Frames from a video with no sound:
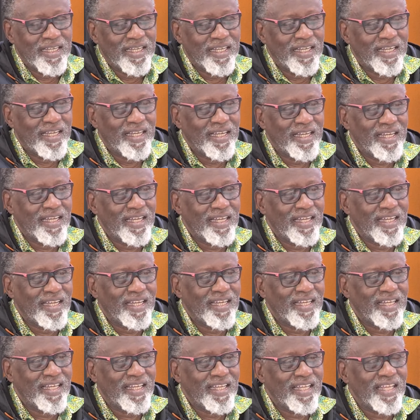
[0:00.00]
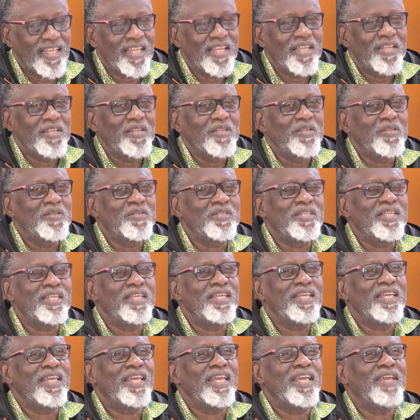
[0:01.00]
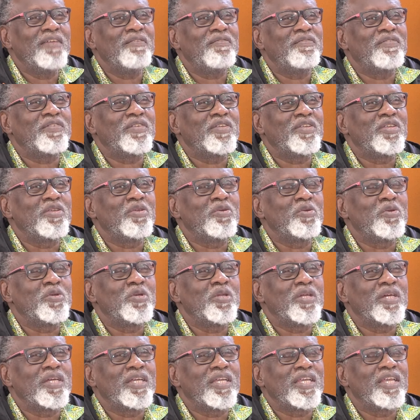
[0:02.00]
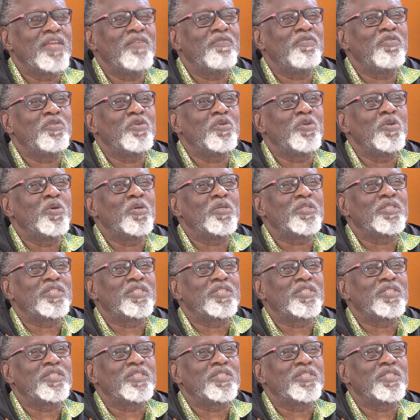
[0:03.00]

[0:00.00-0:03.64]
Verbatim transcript: you their banana. Ah, just know. You see, if you, if you know